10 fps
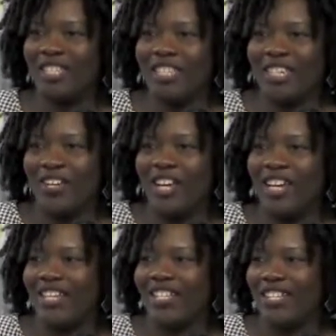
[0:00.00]
to see you
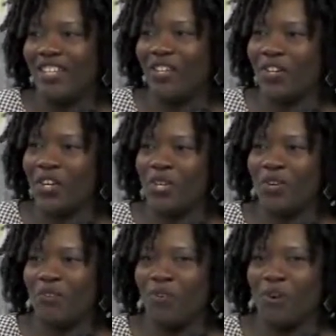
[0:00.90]
guys in your
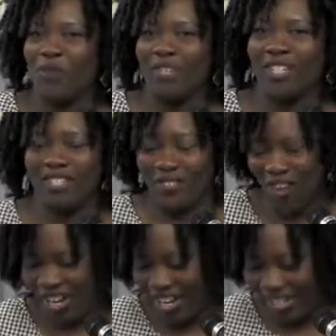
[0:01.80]
uniforms. It's
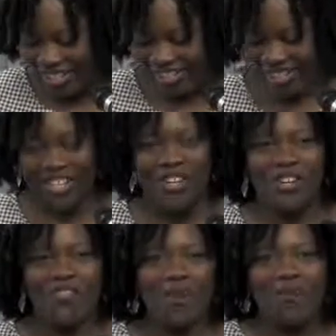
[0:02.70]
very
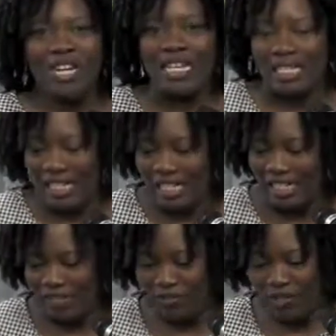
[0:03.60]

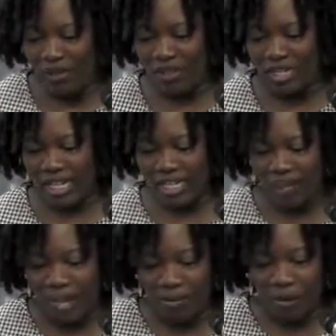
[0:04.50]
reminiscent of school days.
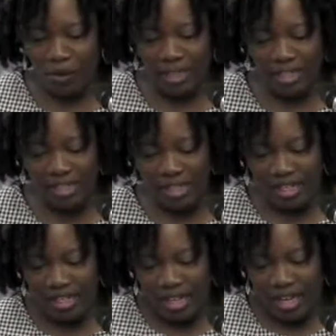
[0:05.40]
So I'm Lauren.
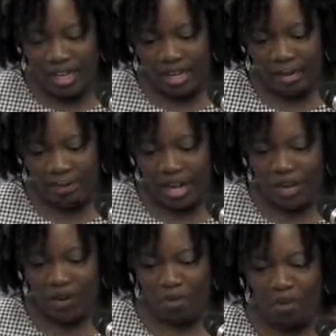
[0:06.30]

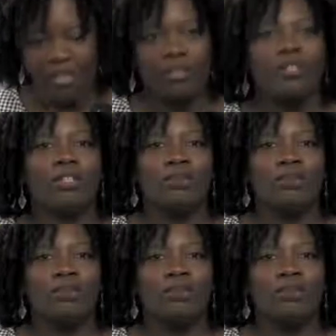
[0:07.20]
I grew up in